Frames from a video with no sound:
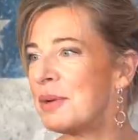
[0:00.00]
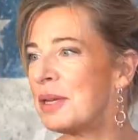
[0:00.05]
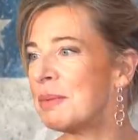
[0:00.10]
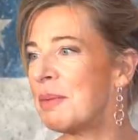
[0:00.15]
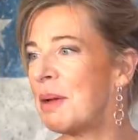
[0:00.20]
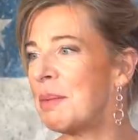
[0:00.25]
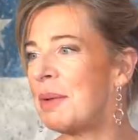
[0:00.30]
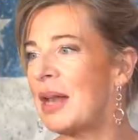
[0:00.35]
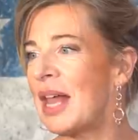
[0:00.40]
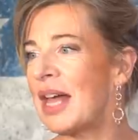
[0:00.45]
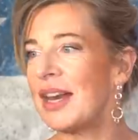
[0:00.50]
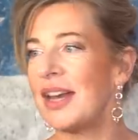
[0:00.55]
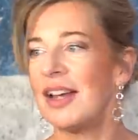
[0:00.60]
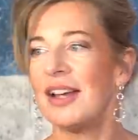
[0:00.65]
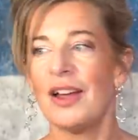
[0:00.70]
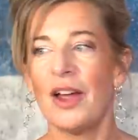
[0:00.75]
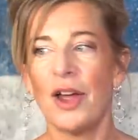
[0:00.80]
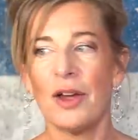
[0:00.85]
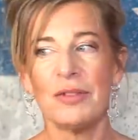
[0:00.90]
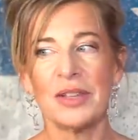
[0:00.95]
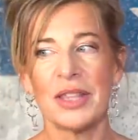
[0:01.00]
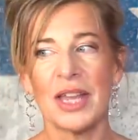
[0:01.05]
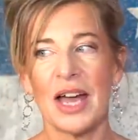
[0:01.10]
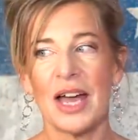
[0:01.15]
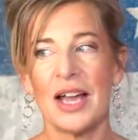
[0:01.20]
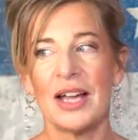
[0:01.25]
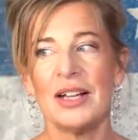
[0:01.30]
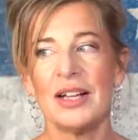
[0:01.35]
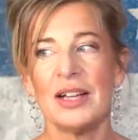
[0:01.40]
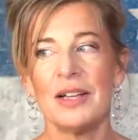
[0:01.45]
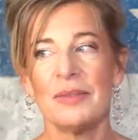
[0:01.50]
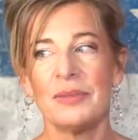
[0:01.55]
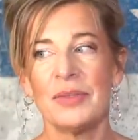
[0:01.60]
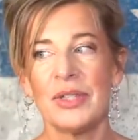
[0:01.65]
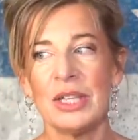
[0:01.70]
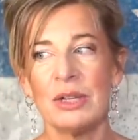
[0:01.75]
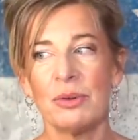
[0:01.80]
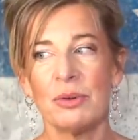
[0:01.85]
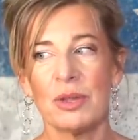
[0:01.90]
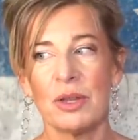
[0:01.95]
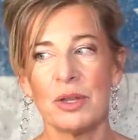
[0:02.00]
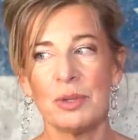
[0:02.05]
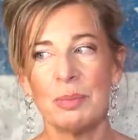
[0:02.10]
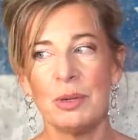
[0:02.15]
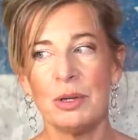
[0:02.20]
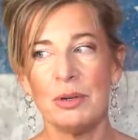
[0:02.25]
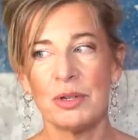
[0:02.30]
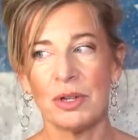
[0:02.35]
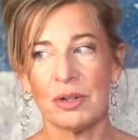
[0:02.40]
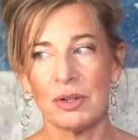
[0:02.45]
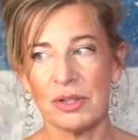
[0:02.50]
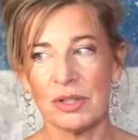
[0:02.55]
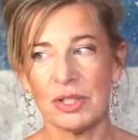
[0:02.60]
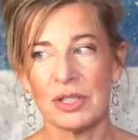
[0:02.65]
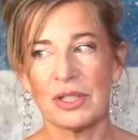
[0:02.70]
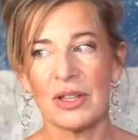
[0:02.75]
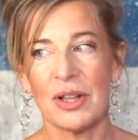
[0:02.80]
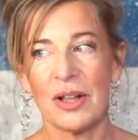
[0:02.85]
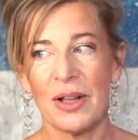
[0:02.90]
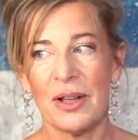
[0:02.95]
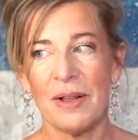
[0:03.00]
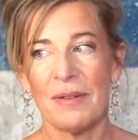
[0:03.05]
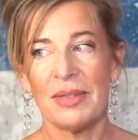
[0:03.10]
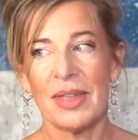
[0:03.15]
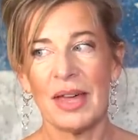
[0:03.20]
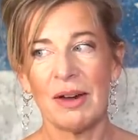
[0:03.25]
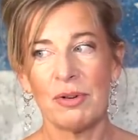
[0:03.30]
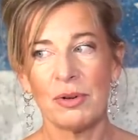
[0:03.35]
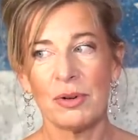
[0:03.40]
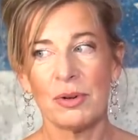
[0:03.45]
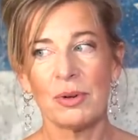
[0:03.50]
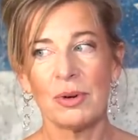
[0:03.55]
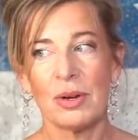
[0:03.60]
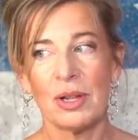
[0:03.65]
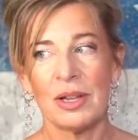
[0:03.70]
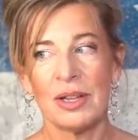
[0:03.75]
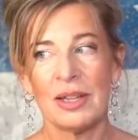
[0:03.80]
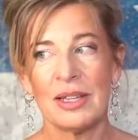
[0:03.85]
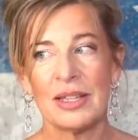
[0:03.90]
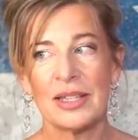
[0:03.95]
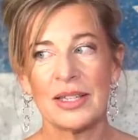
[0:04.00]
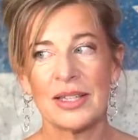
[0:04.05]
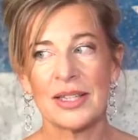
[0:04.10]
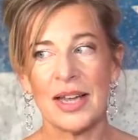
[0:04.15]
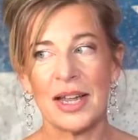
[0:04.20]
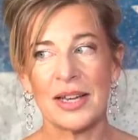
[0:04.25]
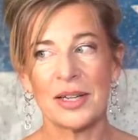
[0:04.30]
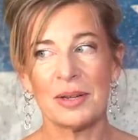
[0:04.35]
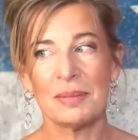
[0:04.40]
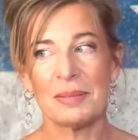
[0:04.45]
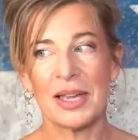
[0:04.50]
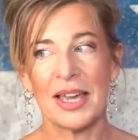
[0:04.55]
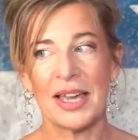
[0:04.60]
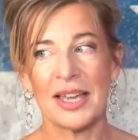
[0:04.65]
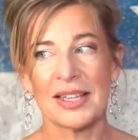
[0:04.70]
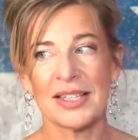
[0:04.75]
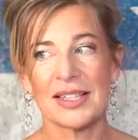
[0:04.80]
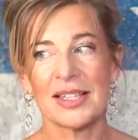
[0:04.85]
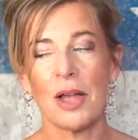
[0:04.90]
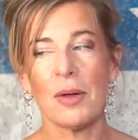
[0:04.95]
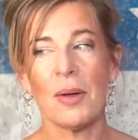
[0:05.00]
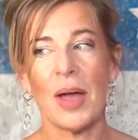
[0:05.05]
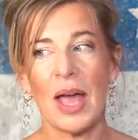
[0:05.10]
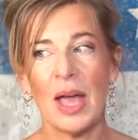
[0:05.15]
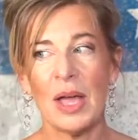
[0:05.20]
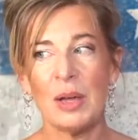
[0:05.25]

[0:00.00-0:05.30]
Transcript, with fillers: Where's my planner over there? Yeah. See all those blue dots? They're all stand-up gigs. So Ooh.